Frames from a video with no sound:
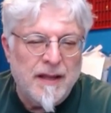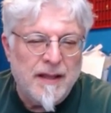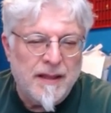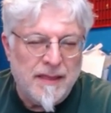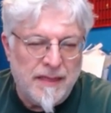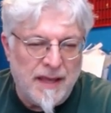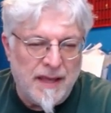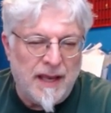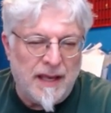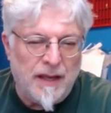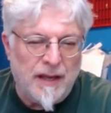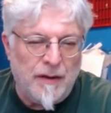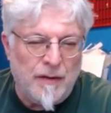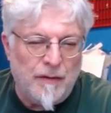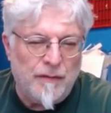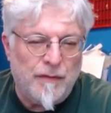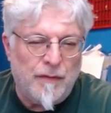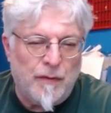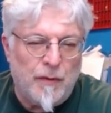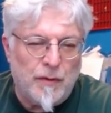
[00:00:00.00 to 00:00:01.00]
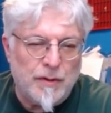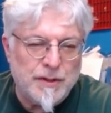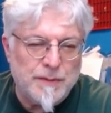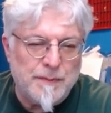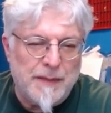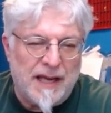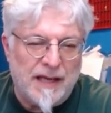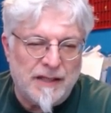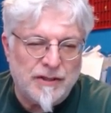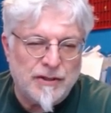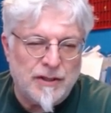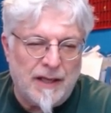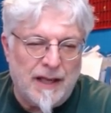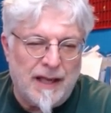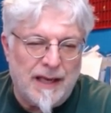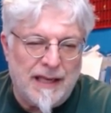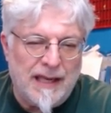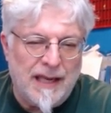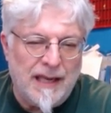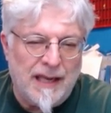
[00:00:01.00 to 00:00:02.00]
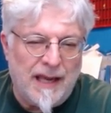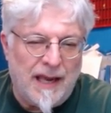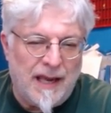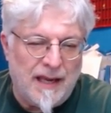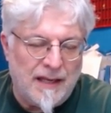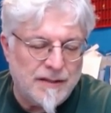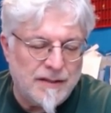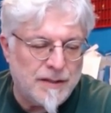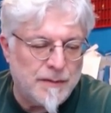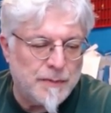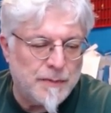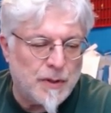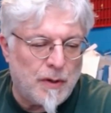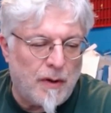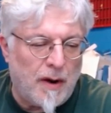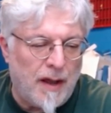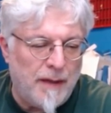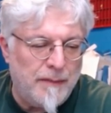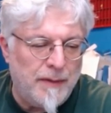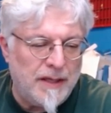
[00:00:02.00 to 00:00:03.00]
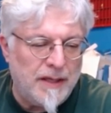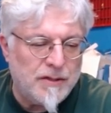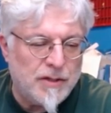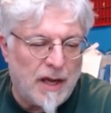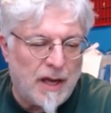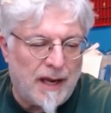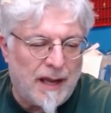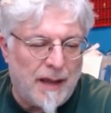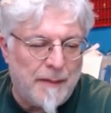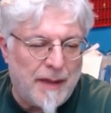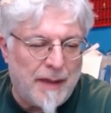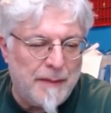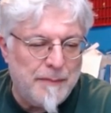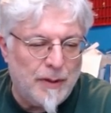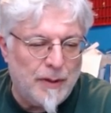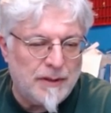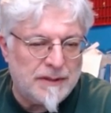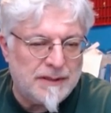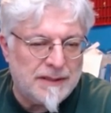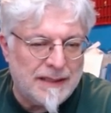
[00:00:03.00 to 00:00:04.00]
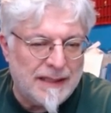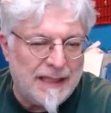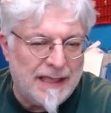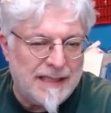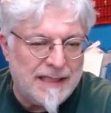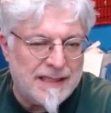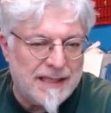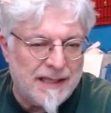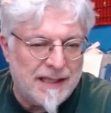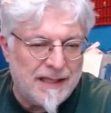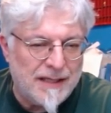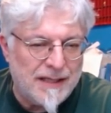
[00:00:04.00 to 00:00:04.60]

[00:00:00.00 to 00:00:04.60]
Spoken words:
Thank you for smash liking and subscribing. Check out my books, links in the